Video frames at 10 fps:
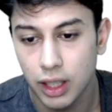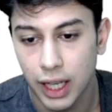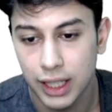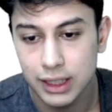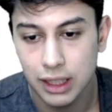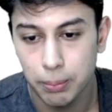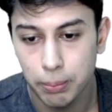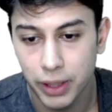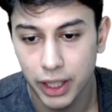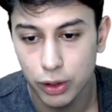as
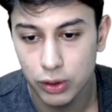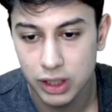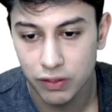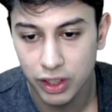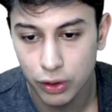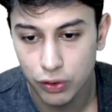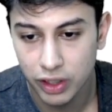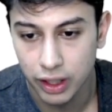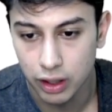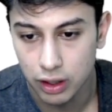compared to someone
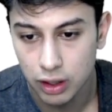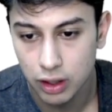over here.